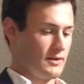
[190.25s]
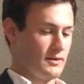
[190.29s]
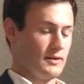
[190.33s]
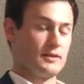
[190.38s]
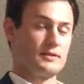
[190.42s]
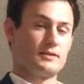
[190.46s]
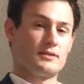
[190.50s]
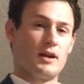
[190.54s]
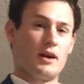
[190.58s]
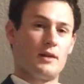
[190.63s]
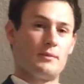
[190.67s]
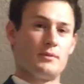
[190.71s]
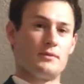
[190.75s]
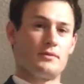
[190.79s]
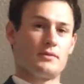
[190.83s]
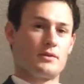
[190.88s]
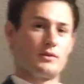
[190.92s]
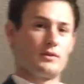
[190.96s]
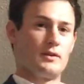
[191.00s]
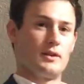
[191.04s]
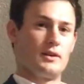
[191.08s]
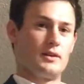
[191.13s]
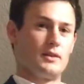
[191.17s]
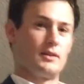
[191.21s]
and this type of
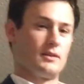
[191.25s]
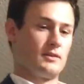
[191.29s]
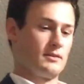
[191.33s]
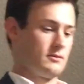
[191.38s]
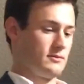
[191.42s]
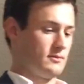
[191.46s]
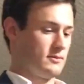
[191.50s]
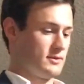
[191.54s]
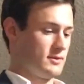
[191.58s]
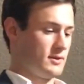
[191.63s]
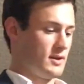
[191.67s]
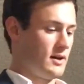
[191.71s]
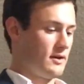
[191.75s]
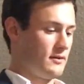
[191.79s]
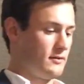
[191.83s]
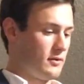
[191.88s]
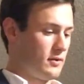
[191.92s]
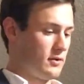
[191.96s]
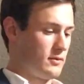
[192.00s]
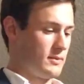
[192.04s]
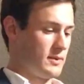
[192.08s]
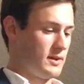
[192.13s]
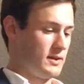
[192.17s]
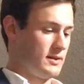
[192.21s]
career was not
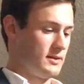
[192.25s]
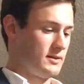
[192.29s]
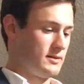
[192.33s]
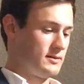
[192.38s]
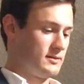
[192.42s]
for me.